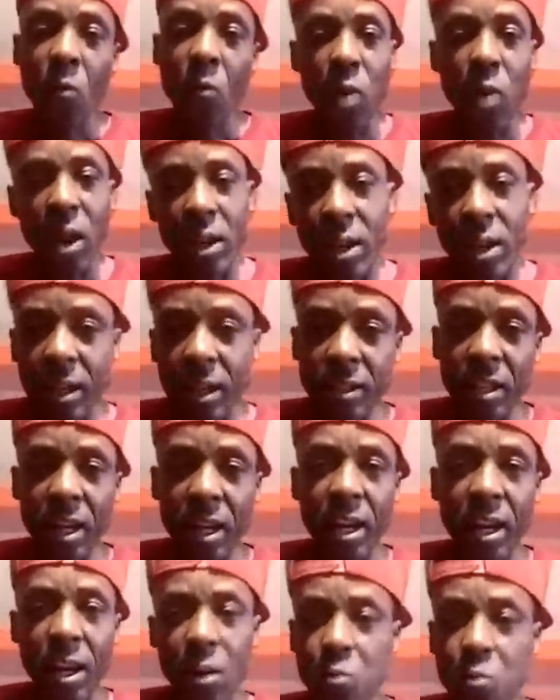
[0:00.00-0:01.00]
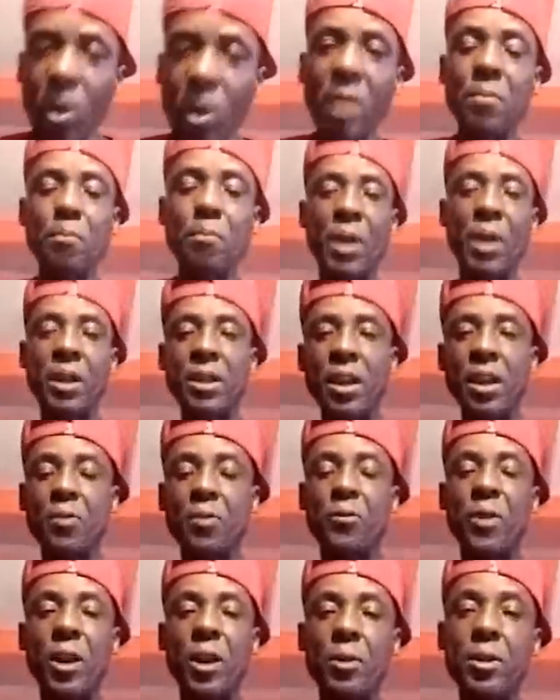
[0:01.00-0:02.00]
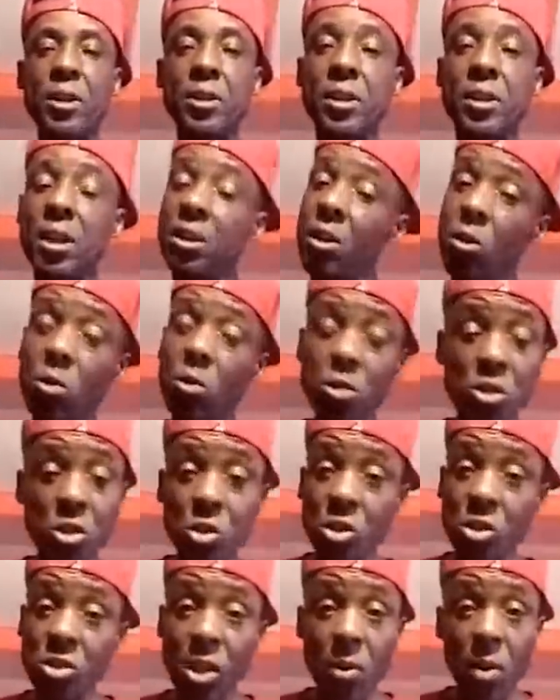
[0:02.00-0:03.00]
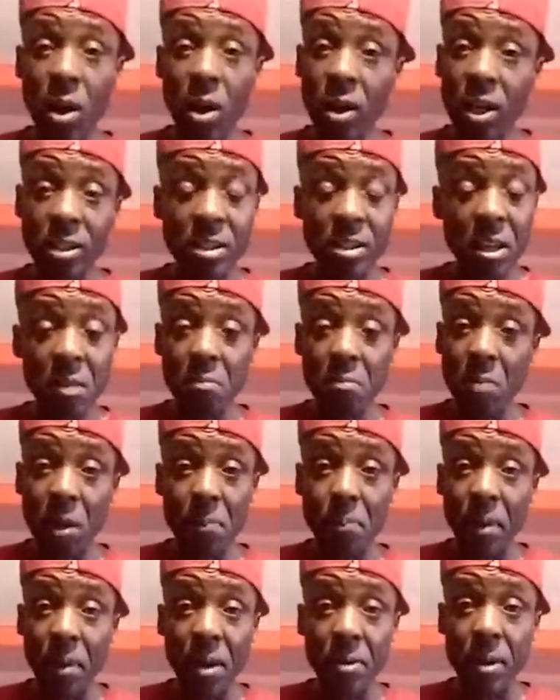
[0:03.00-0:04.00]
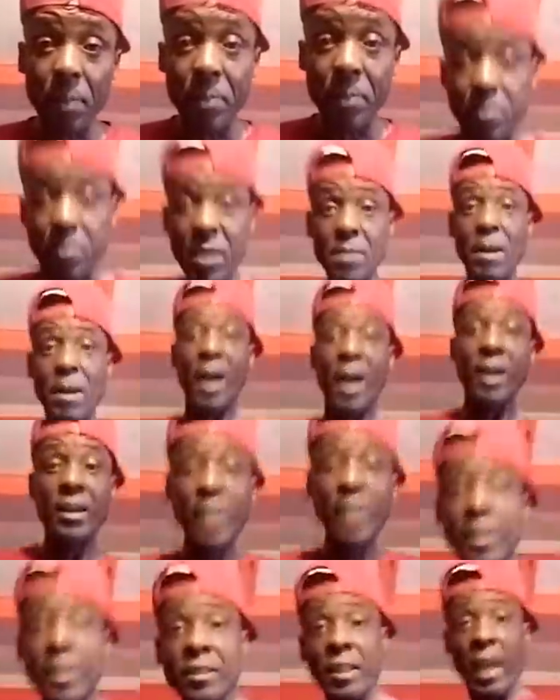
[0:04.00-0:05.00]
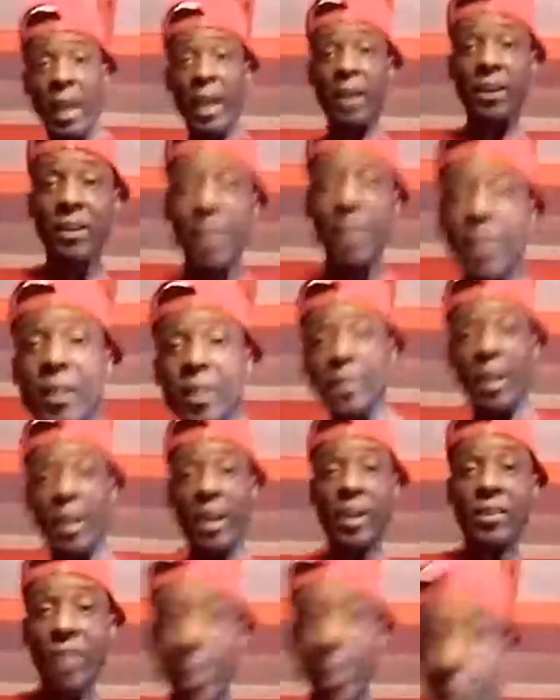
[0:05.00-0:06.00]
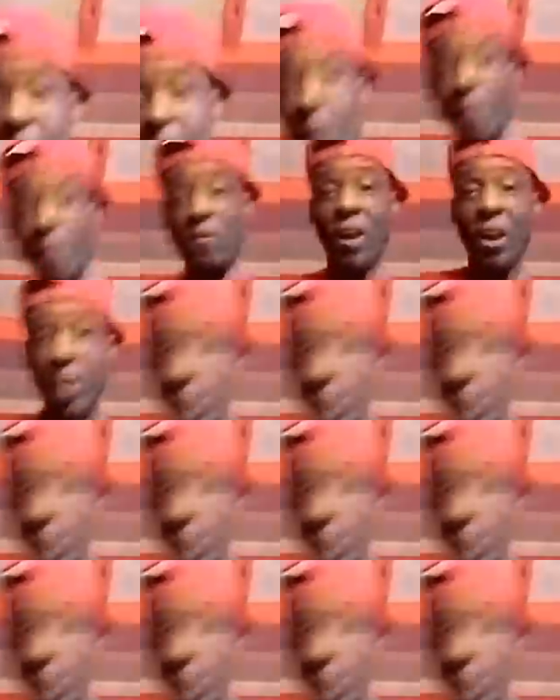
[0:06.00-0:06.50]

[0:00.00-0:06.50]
one under her band pan her forehead. Then how she does a walk a take man pan rapid. Me ball, take, take, take, take, take